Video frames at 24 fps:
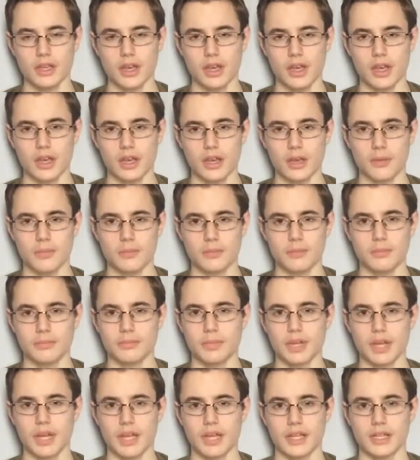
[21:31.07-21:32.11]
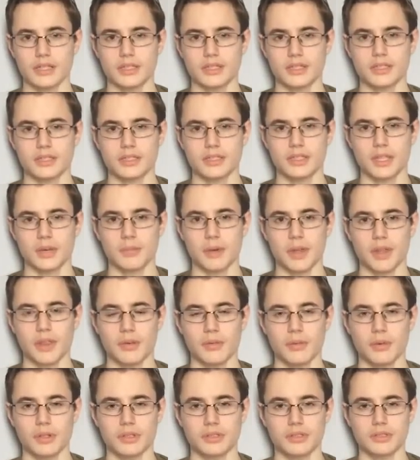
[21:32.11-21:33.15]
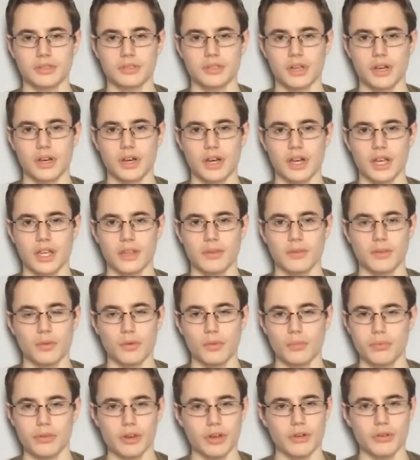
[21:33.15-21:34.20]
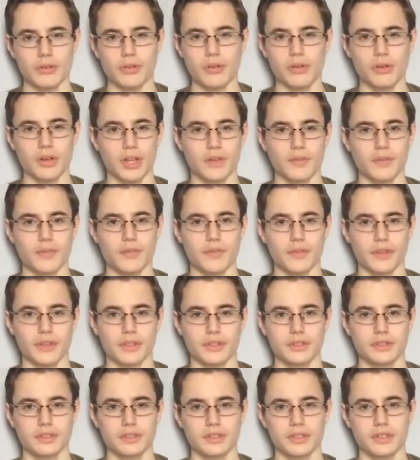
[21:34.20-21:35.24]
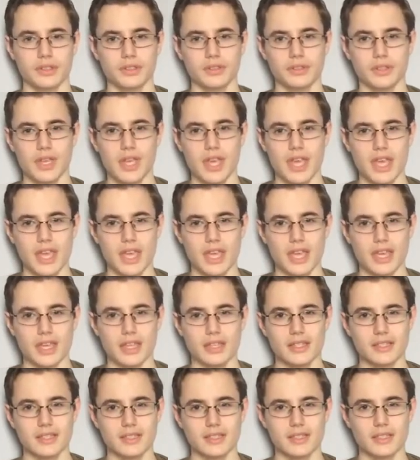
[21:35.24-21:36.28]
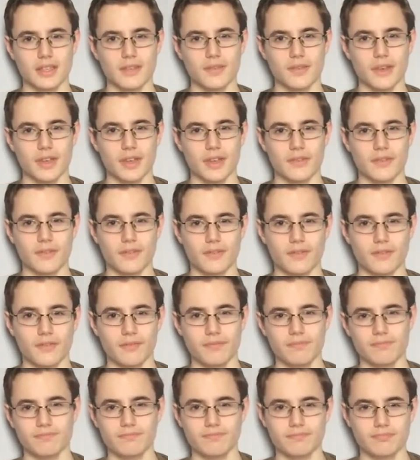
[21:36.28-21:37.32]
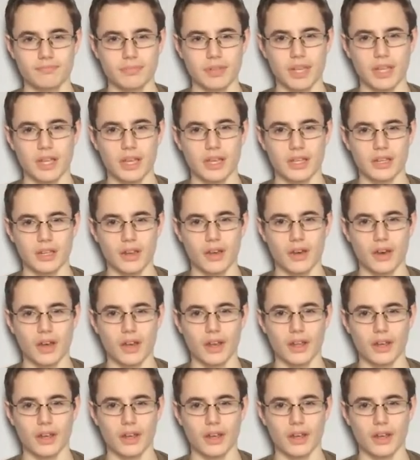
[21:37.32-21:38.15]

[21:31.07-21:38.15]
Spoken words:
and some other ones, I pre-record everything, so it's a very blurred line.